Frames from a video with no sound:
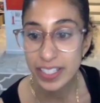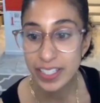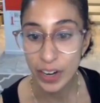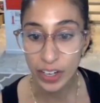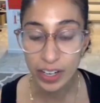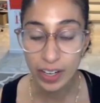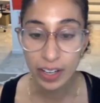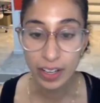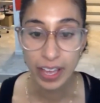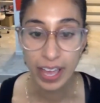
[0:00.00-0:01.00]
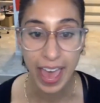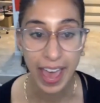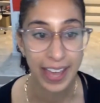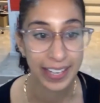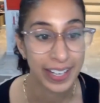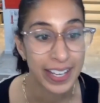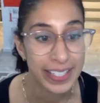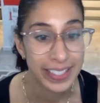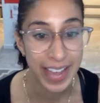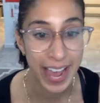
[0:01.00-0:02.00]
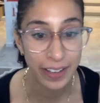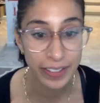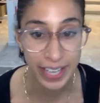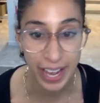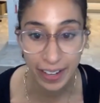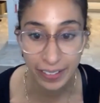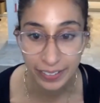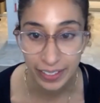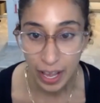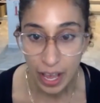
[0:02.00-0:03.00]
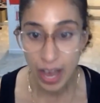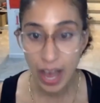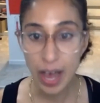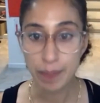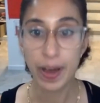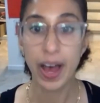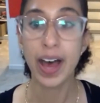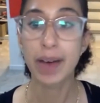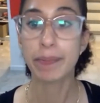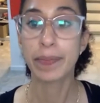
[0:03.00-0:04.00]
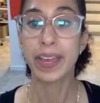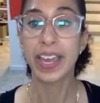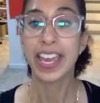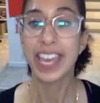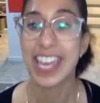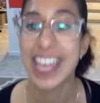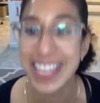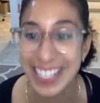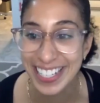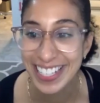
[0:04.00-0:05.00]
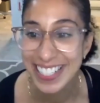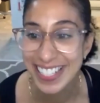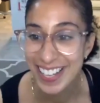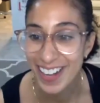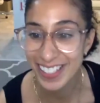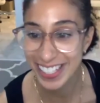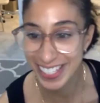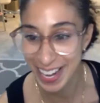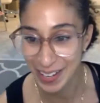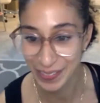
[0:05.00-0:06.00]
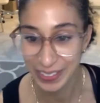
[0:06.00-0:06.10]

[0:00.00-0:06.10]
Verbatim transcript: circle and down, down, up, up, sit, all step.